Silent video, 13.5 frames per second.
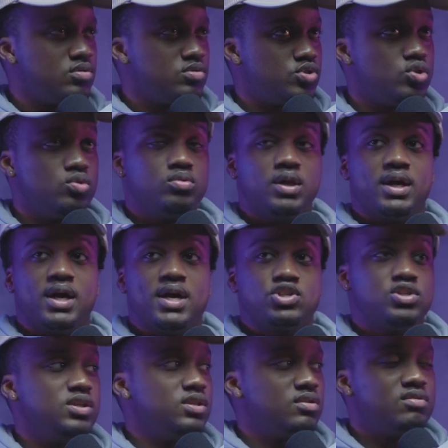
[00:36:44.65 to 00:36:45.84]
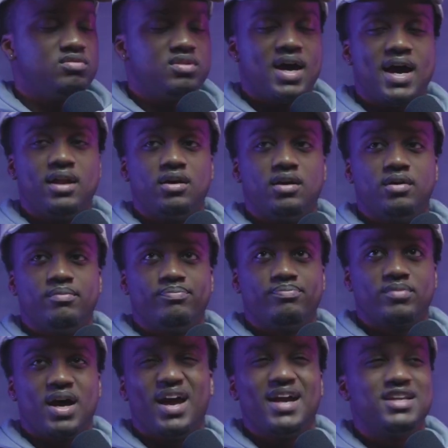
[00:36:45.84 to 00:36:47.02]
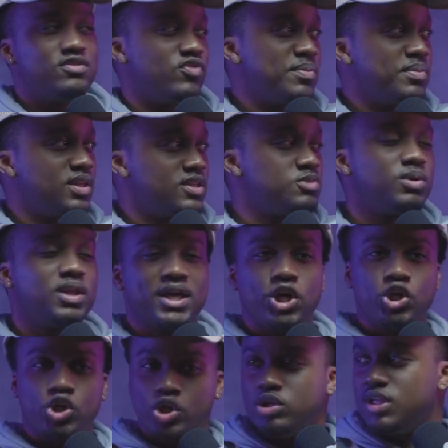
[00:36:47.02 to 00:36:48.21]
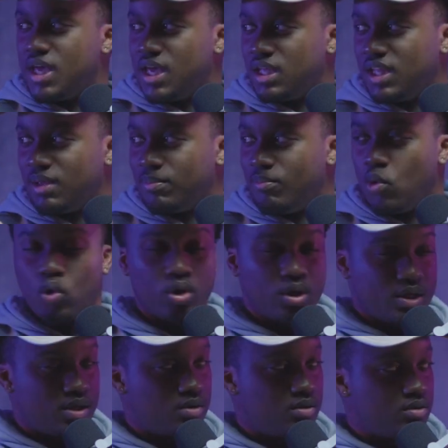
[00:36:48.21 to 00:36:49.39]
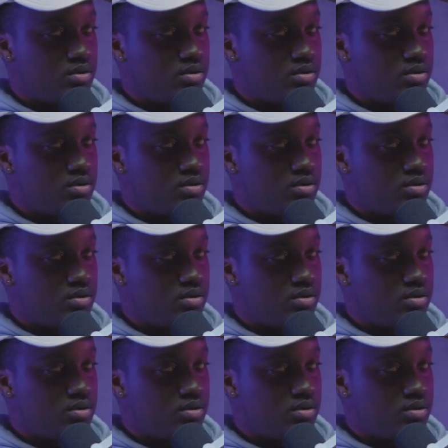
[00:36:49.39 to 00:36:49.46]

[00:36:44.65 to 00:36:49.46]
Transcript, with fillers: shoot, like I actually had a, I hate to frame it like this, but like a good day, like morally,